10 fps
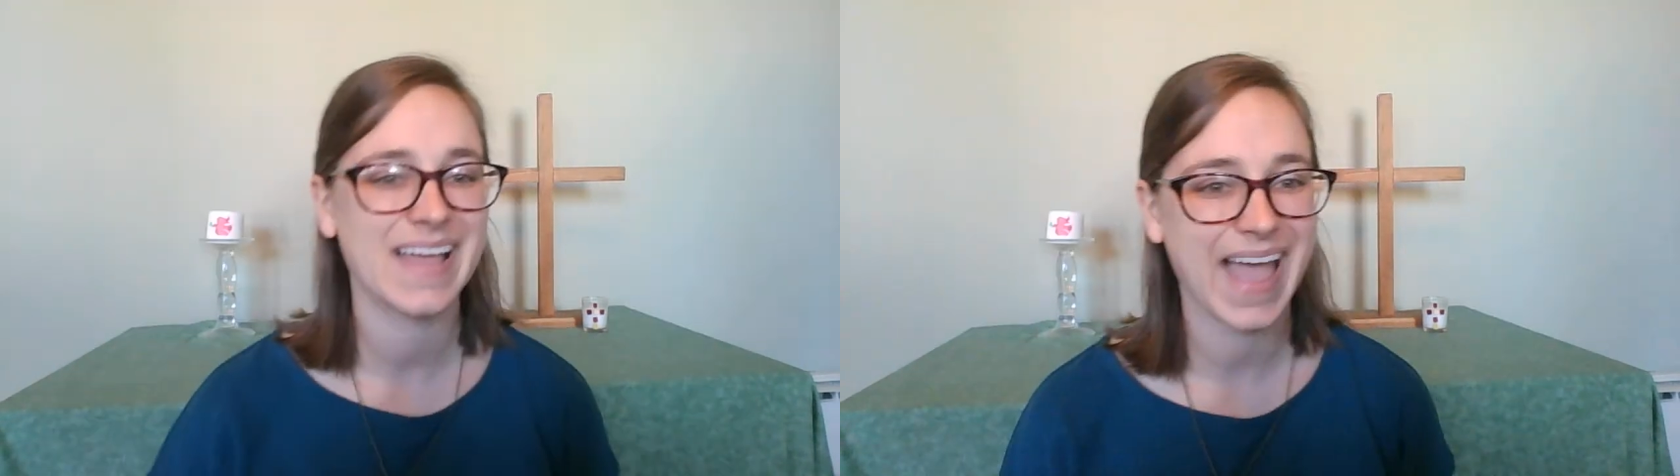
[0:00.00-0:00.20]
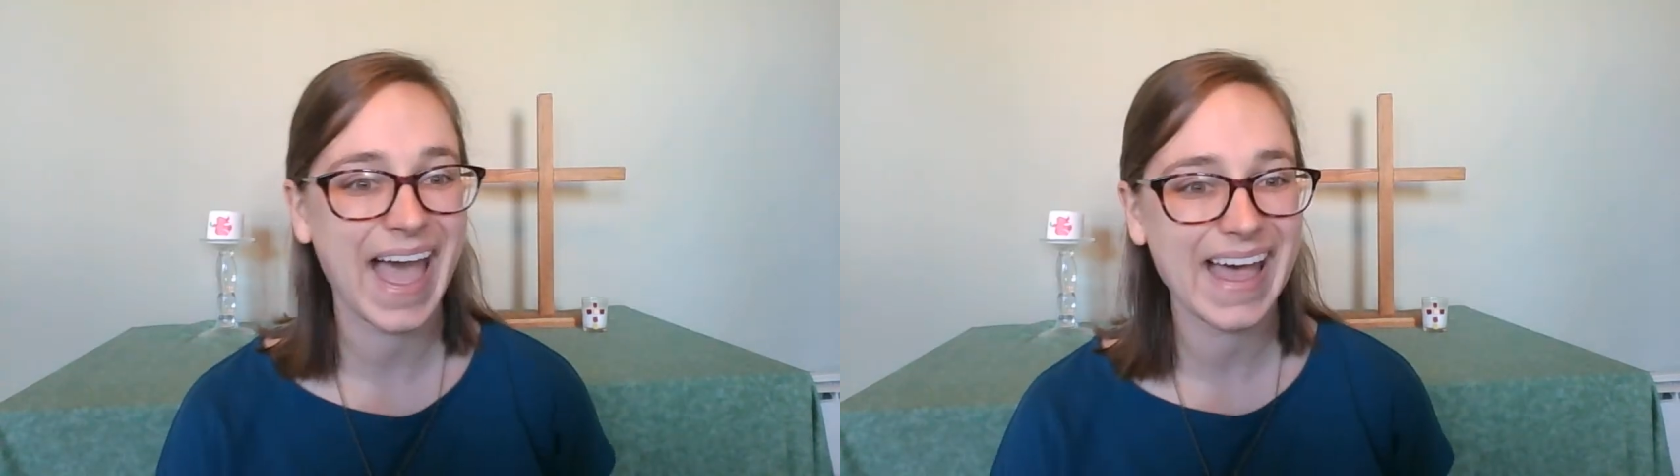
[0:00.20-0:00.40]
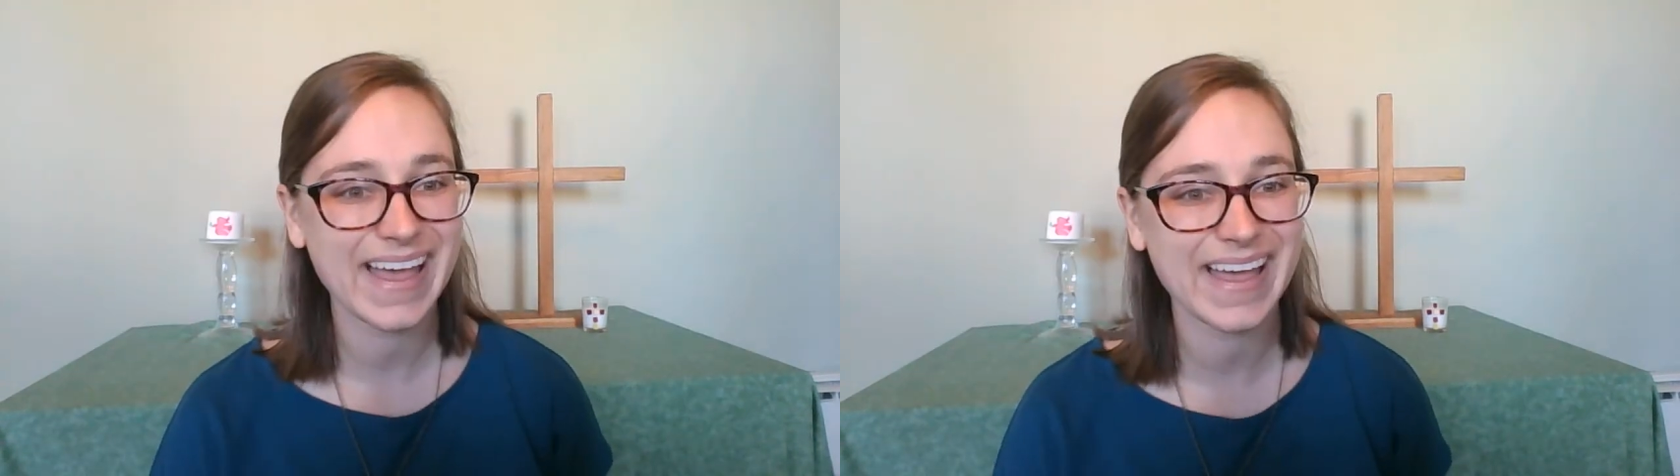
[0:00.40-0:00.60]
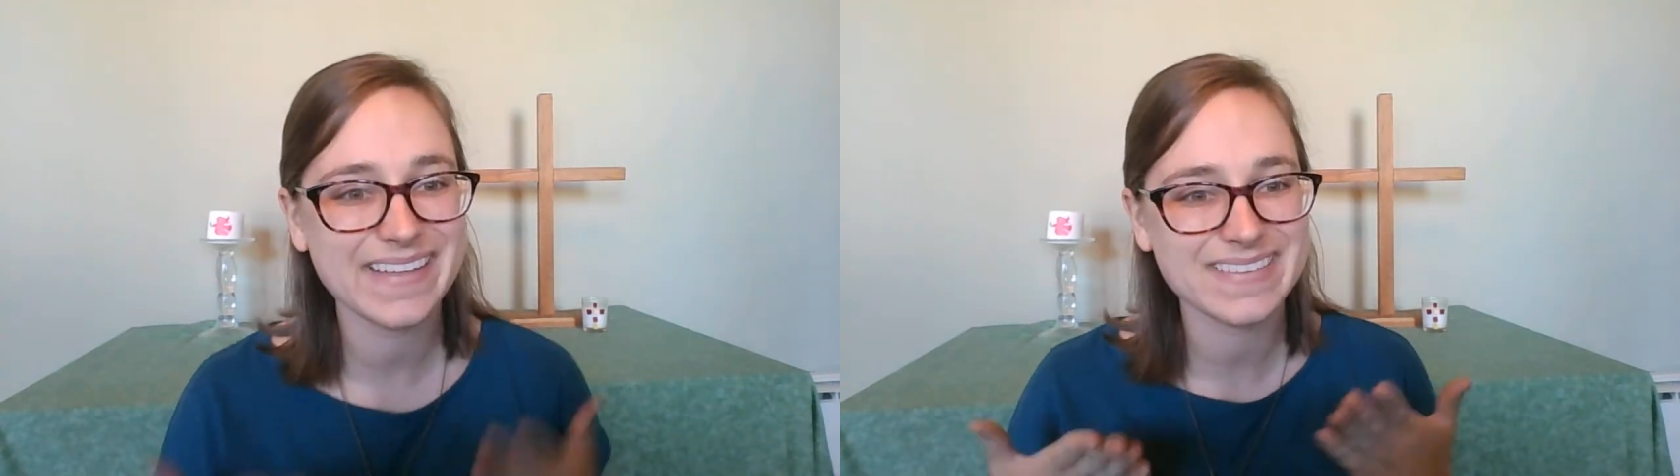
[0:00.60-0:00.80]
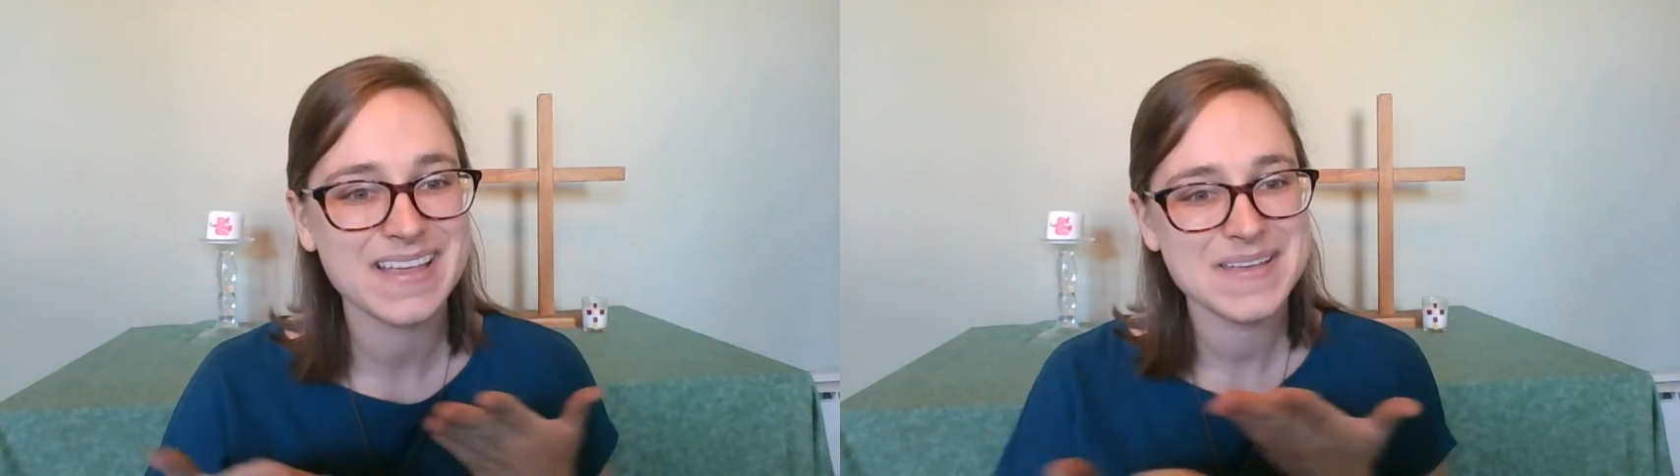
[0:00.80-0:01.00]

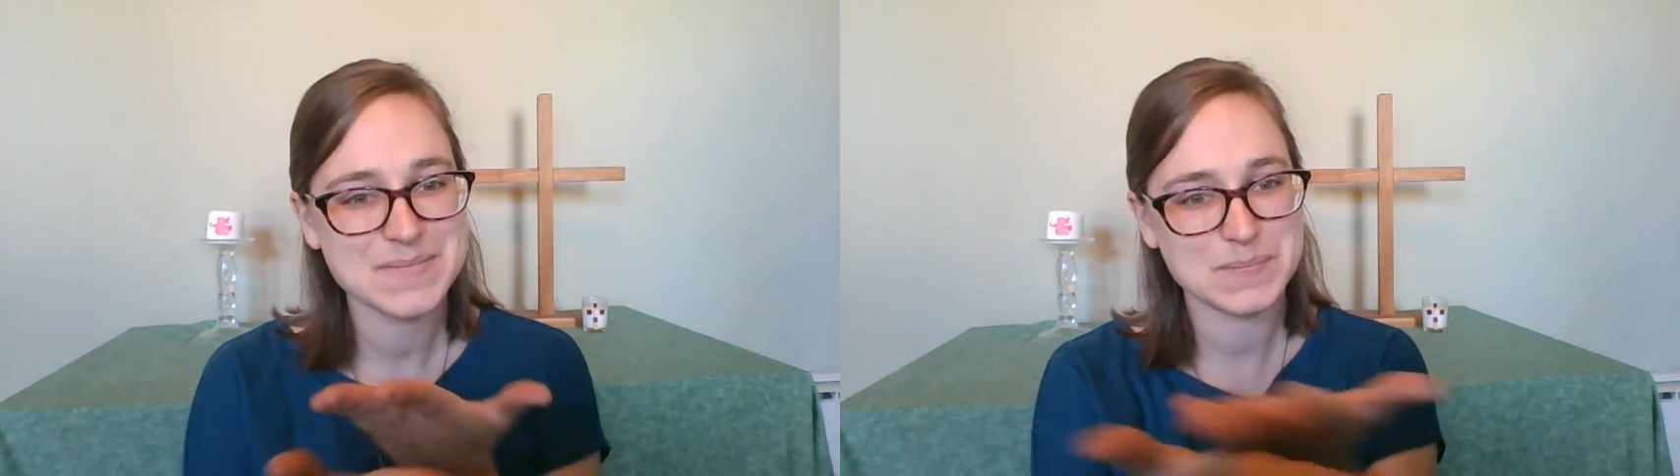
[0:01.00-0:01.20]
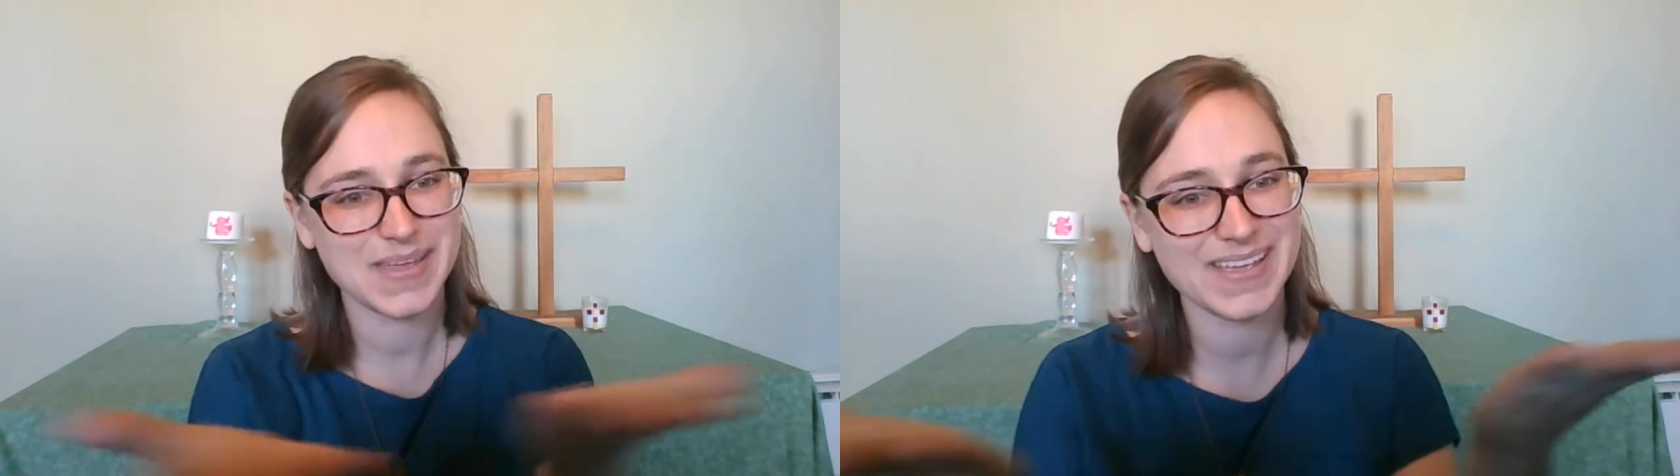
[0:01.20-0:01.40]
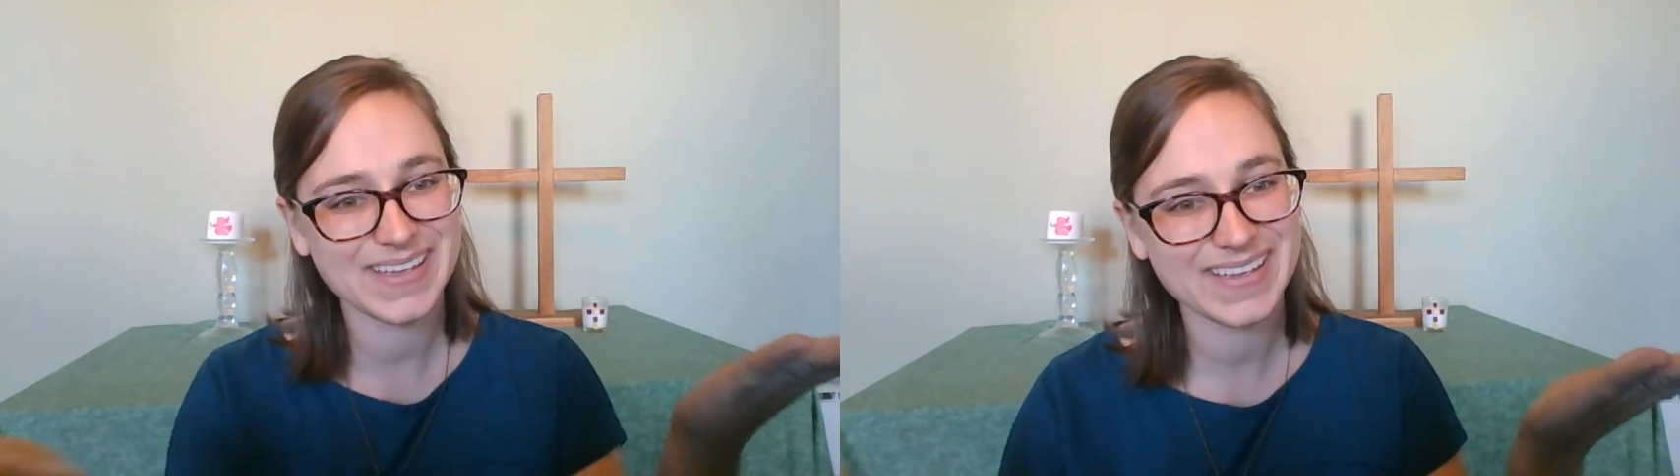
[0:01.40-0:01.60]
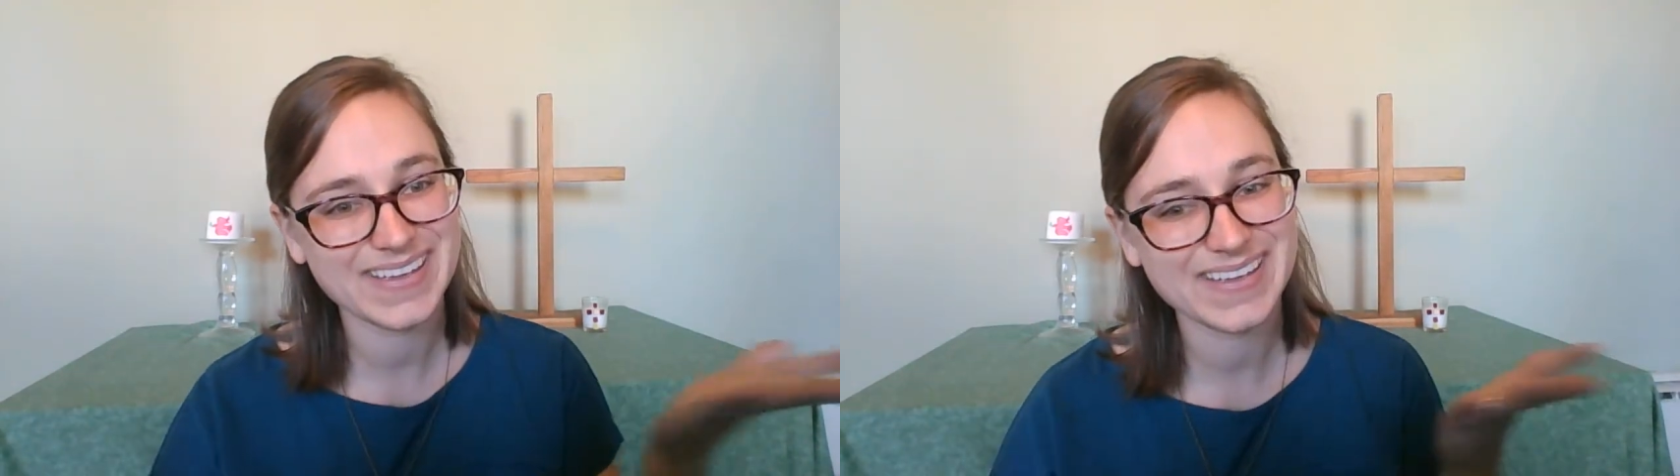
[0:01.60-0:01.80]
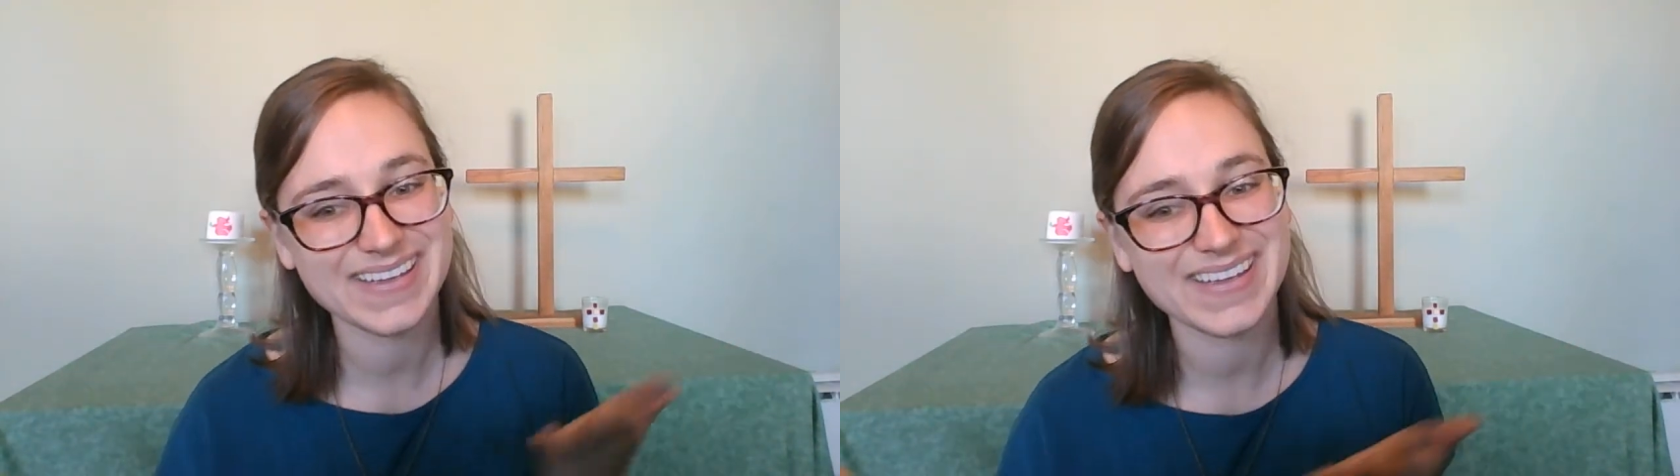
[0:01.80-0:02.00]
has
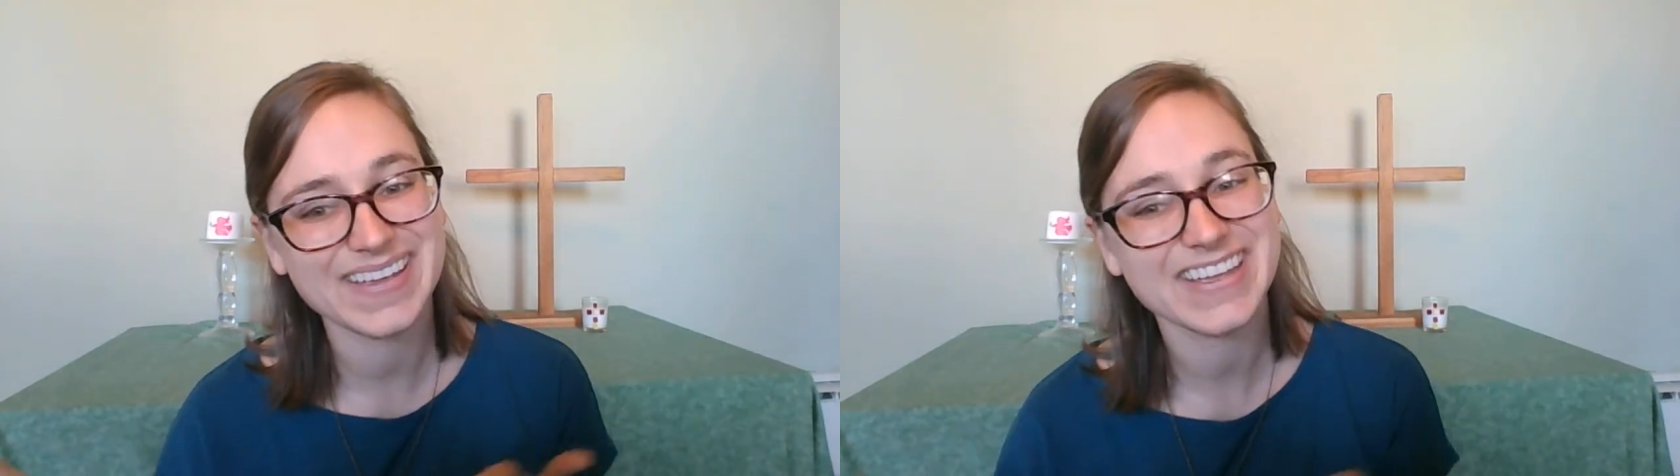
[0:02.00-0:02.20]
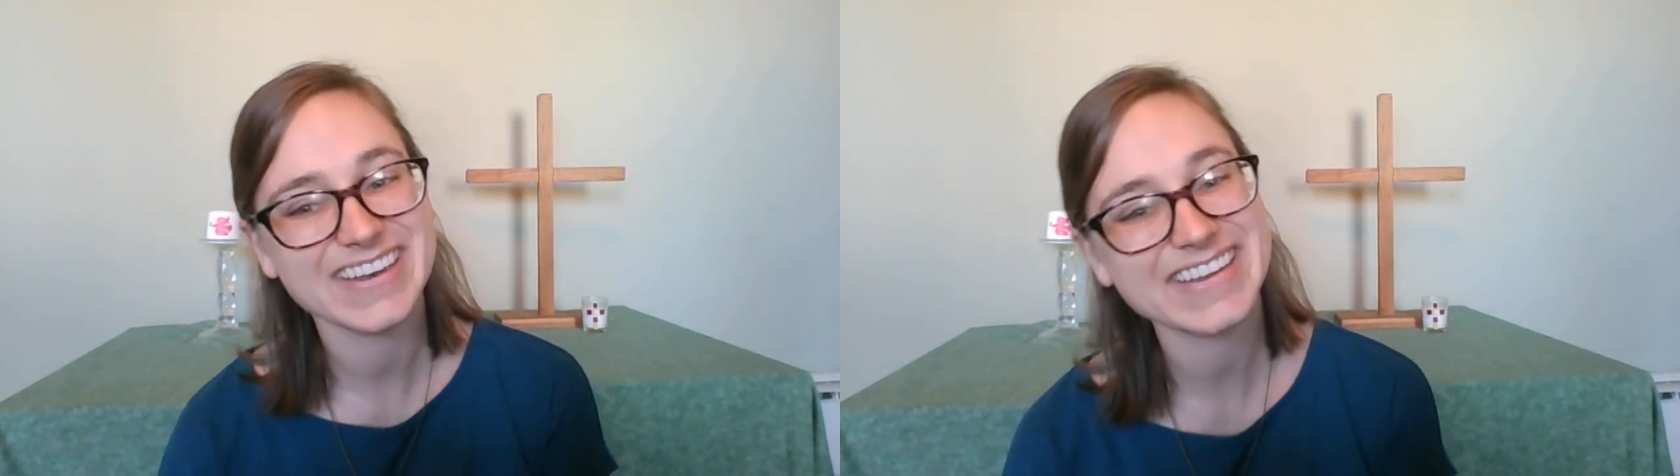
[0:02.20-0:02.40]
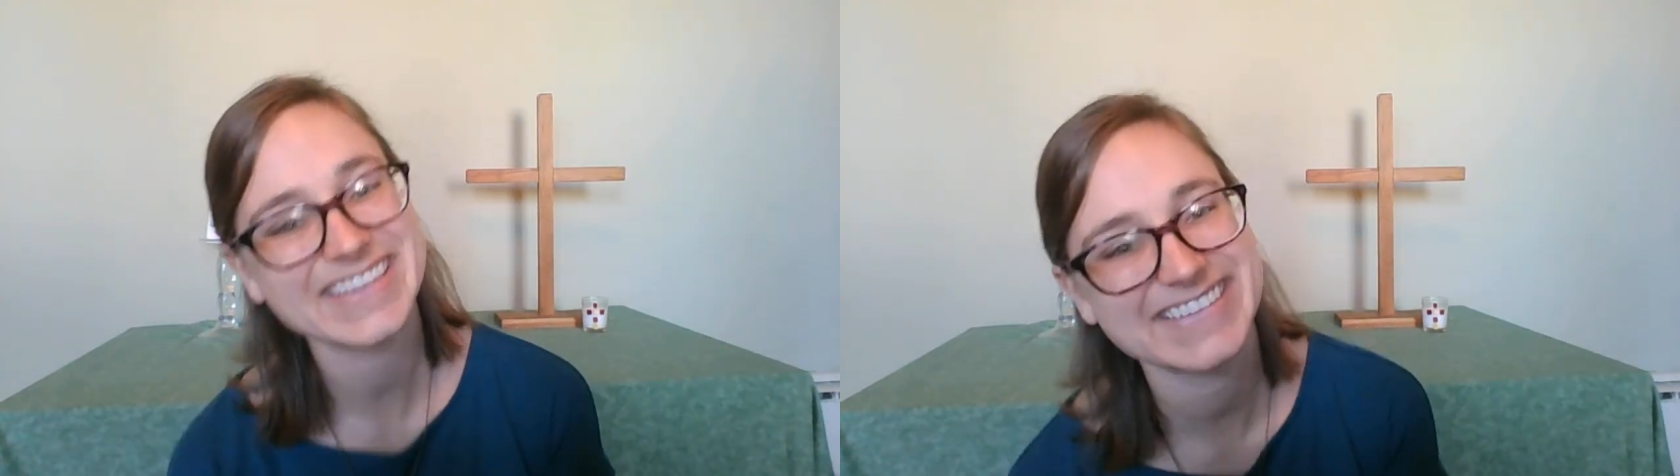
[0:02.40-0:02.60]
made.